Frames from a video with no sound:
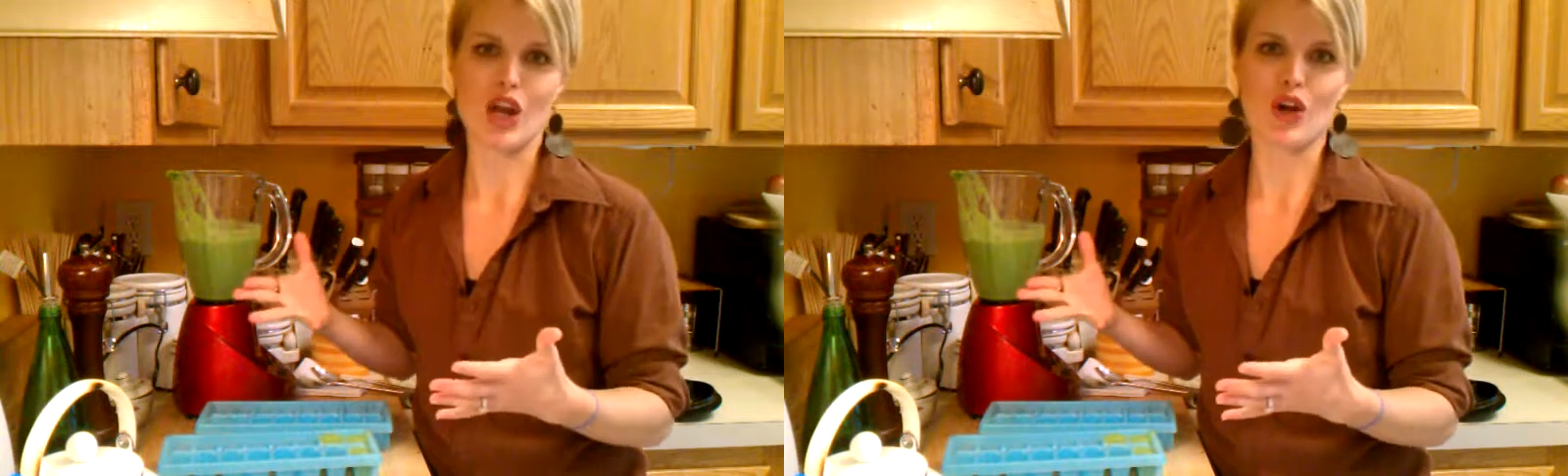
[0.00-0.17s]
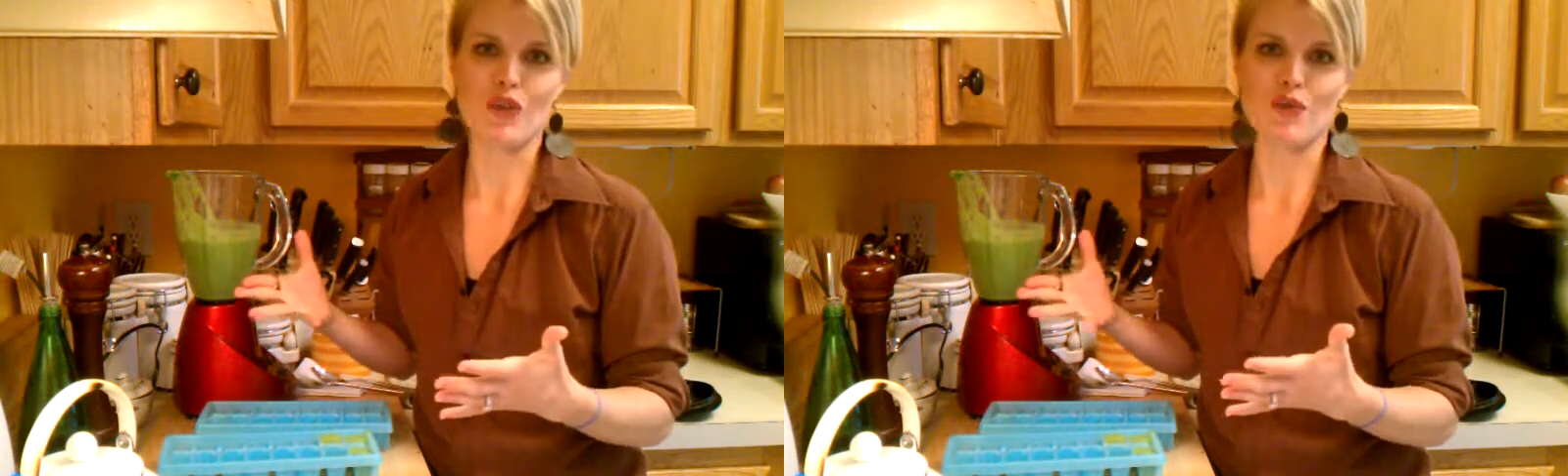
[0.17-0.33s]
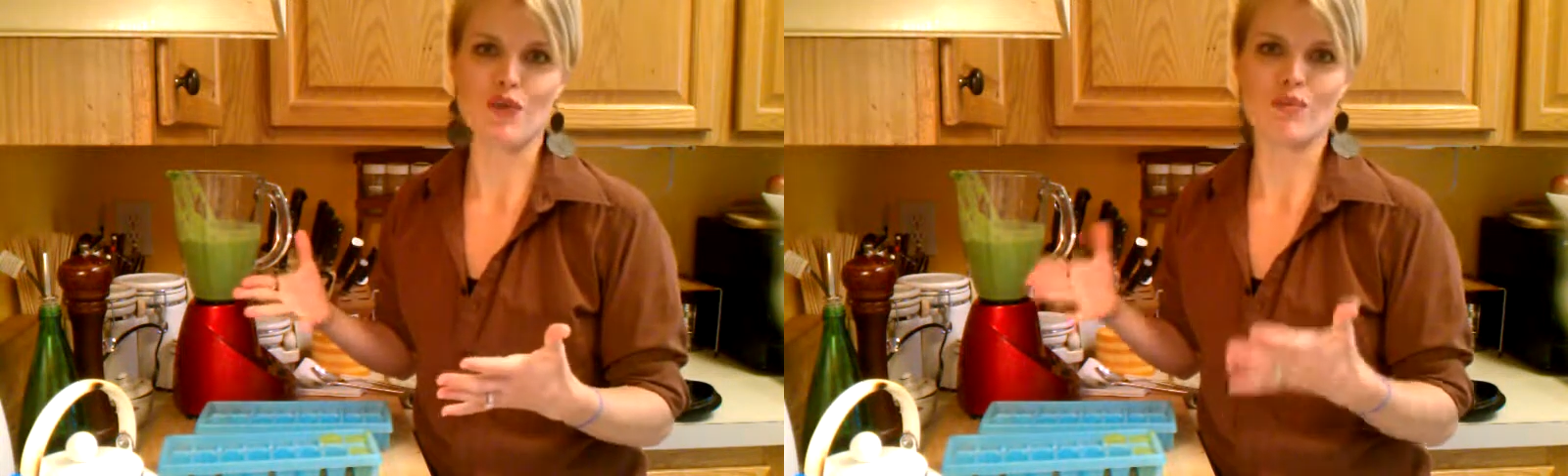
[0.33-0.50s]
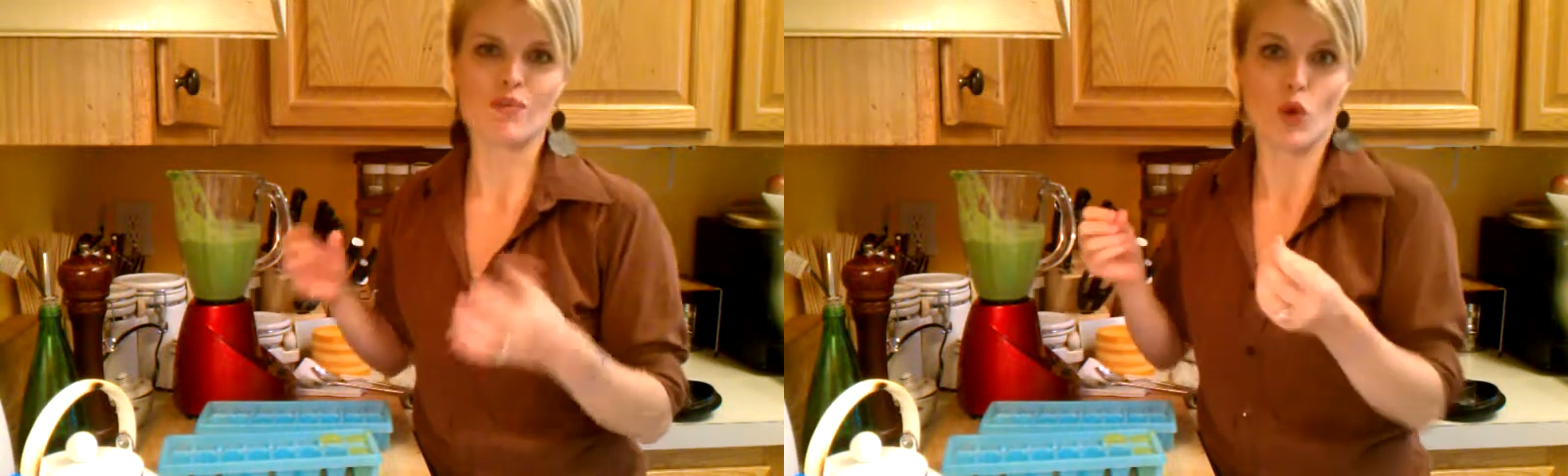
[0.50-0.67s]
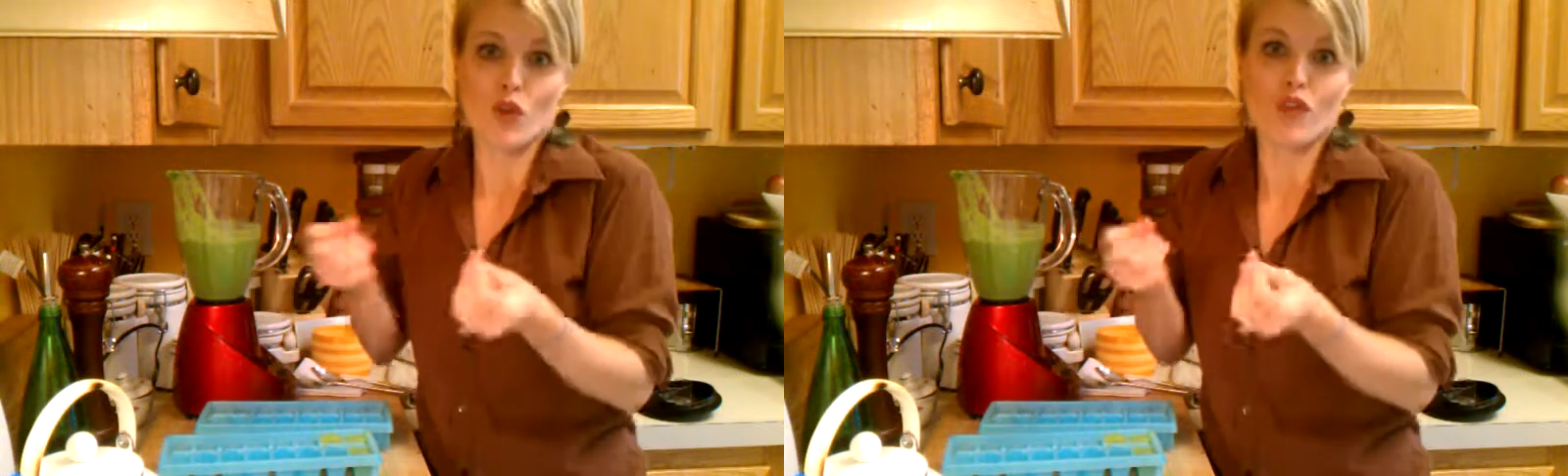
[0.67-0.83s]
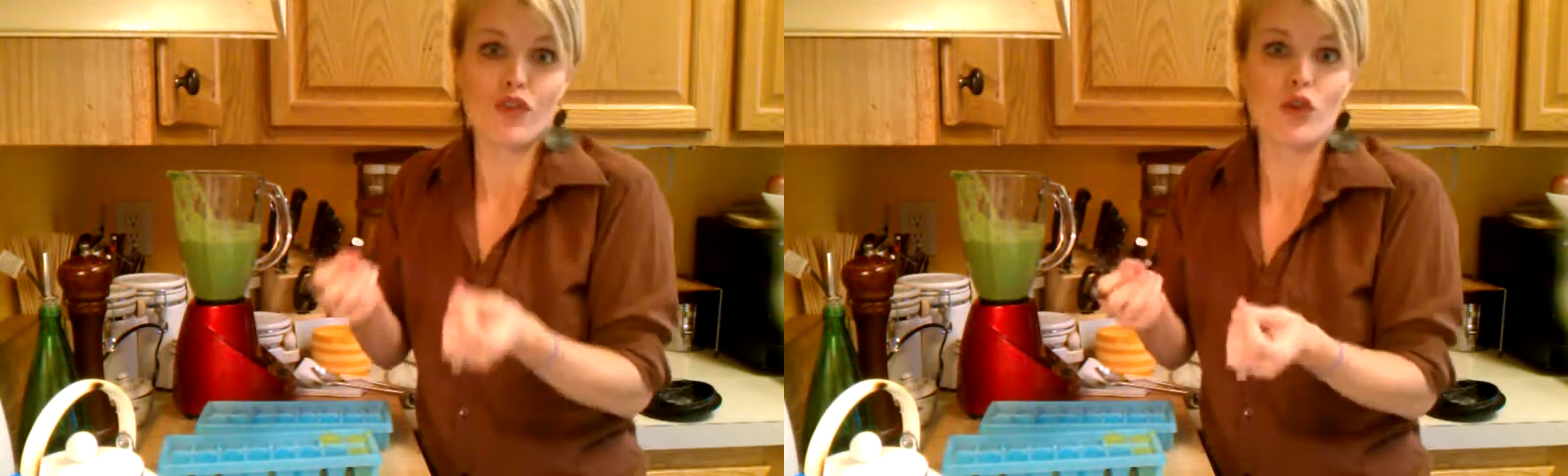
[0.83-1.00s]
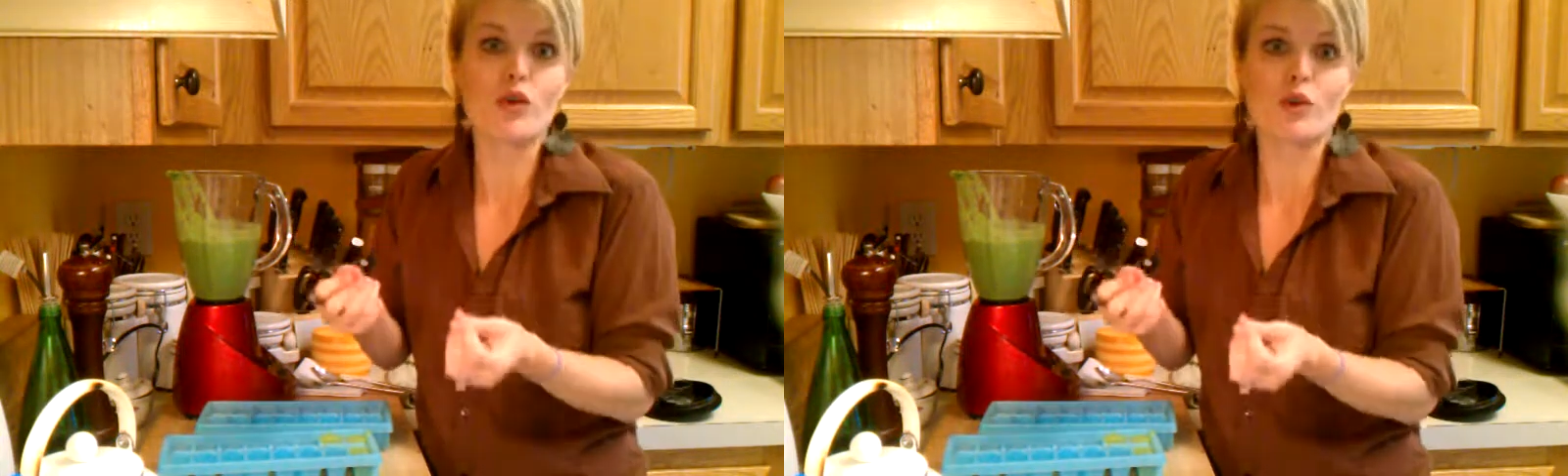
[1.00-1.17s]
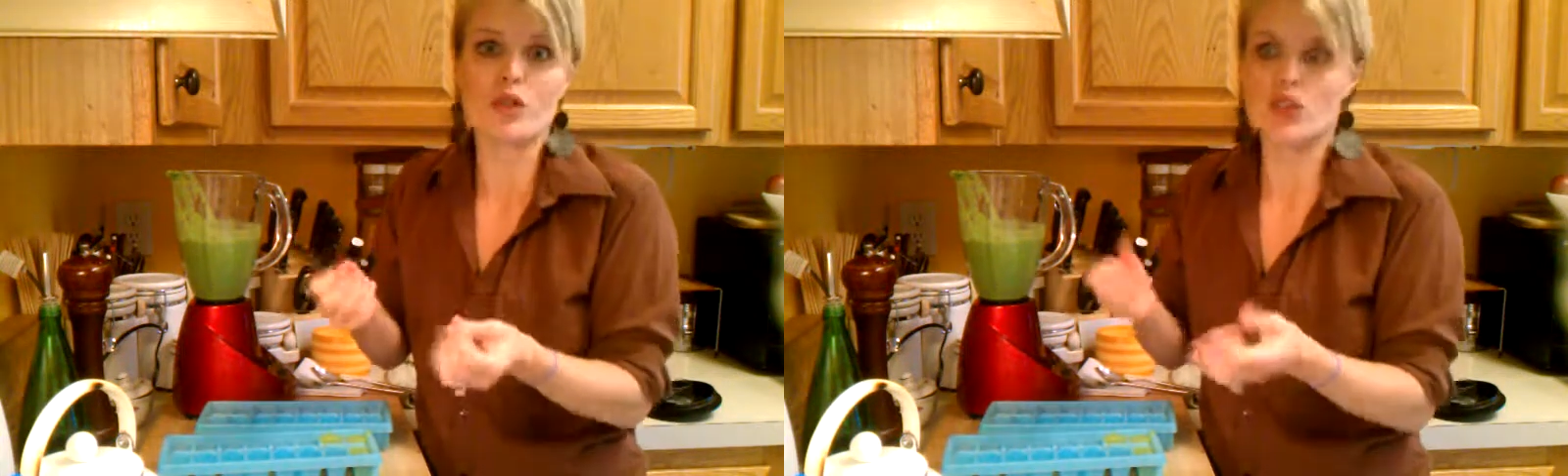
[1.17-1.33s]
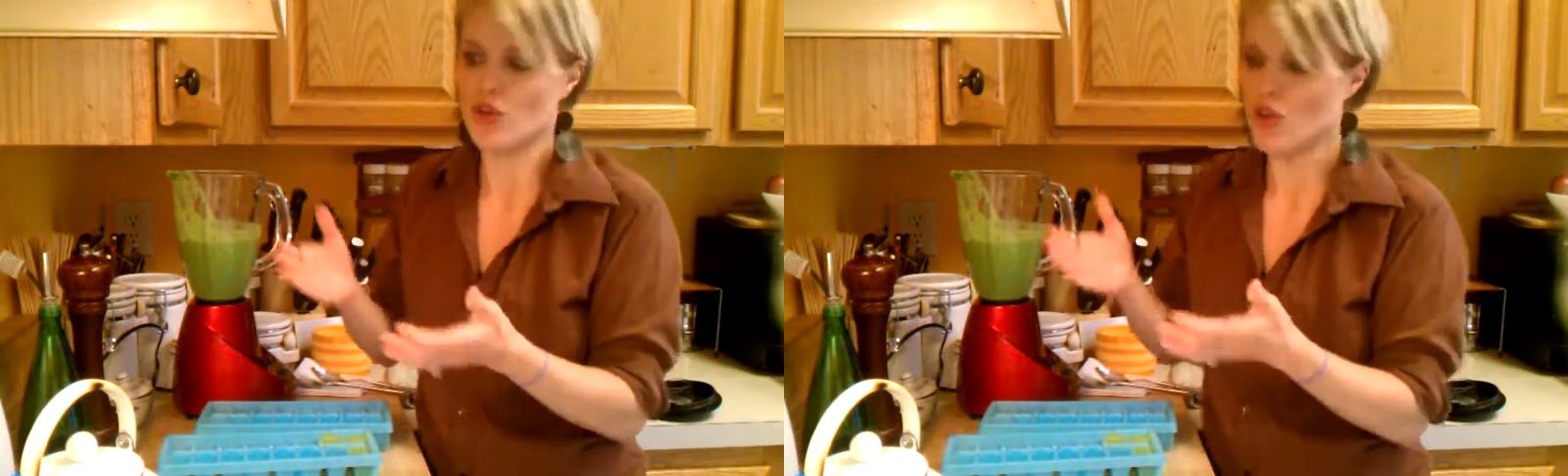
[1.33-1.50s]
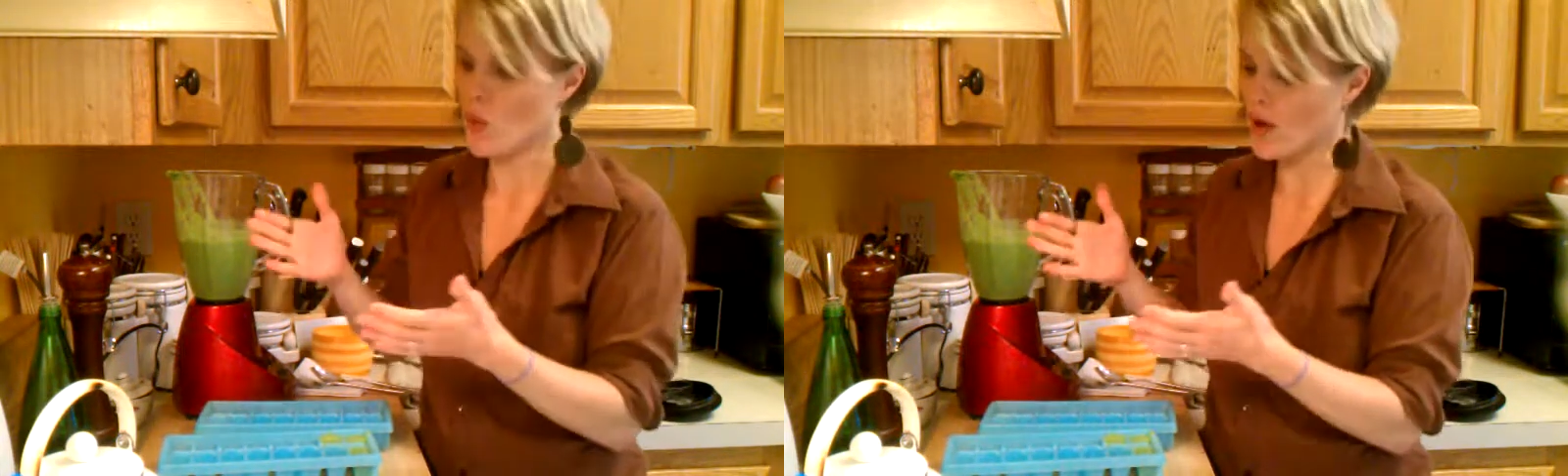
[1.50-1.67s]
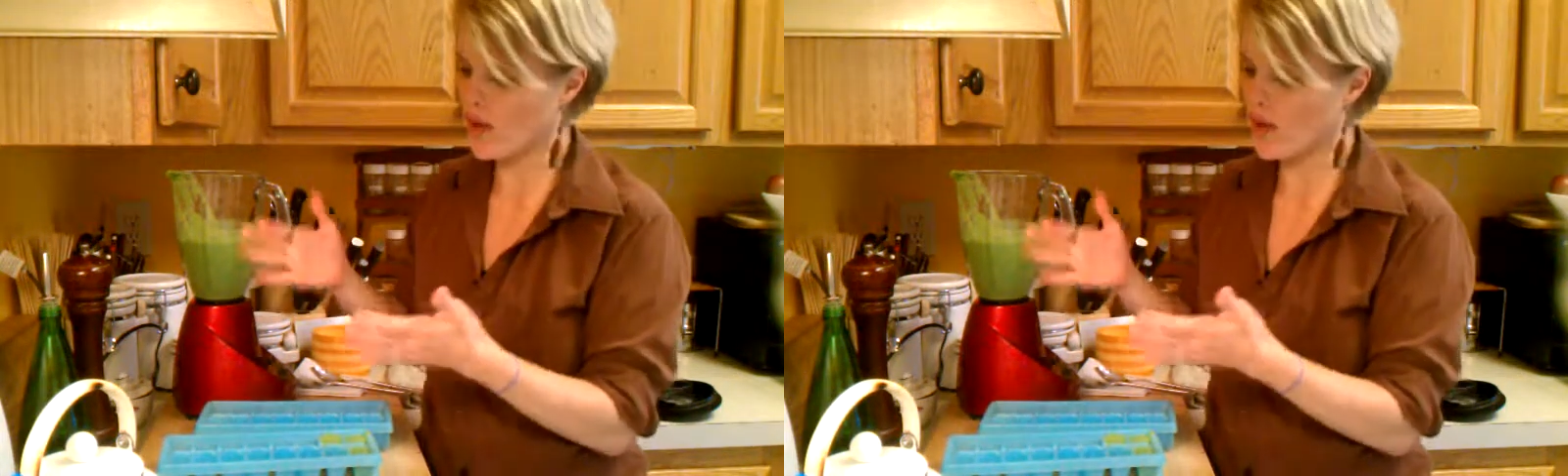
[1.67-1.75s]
good food, so you want